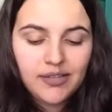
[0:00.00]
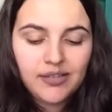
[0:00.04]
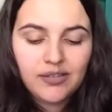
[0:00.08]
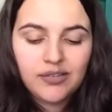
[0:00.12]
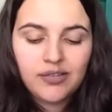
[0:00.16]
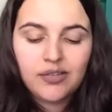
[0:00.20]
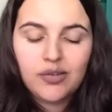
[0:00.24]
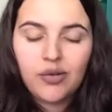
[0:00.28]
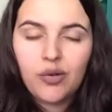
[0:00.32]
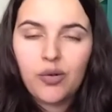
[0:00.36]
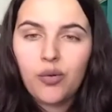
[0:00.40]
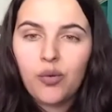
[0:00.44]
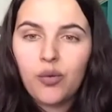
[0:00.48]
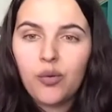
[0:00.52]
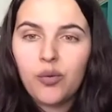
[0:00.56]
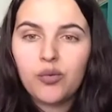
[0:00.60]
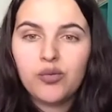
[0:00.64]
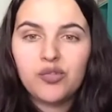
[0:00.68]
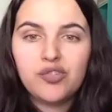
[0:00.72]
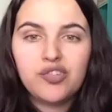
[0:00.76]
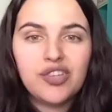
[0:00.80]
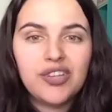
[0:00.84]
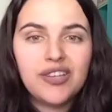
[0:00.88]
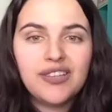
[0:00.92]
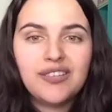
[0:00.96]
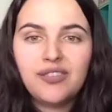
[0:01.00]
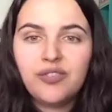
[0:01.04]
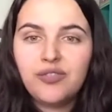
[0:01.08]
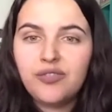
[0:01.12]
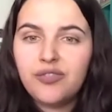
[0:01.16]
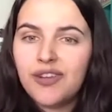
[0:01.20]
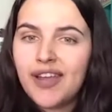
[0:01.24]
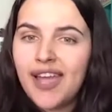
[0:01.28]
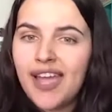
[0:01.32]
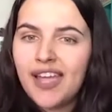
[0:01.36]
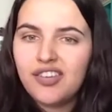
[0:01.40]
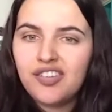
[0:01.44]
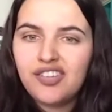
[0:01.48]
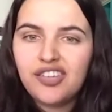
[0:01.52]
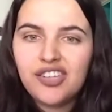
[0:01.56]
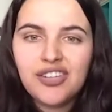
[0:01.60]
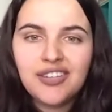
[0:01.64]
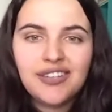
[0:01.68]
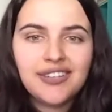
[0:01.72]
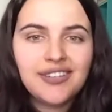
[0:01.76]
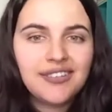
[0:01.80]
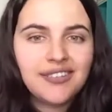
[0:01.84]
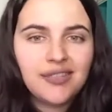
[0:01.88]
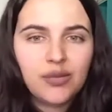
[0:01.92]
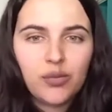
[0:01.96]
So just flashy
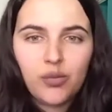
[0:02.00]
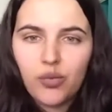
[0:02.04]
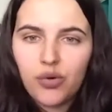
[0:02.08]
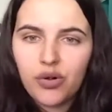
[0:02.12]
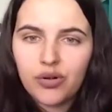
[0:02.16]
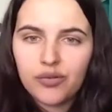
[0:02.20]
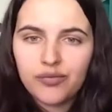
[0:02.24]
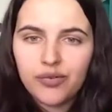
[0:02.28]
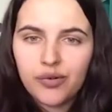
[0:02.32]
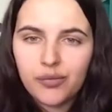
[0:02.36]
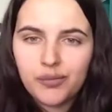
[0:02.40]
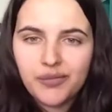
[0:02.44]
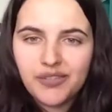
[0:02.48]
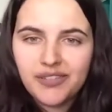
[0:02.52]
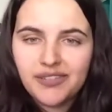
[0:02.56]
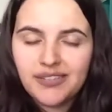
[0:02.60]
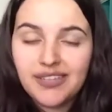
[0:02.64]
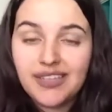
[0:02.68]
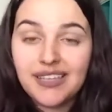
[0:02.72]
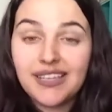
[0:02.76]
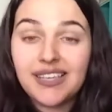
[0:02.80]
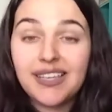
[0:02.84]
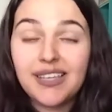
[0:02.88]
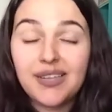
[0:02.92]
doesn't work for MYSTIQUE.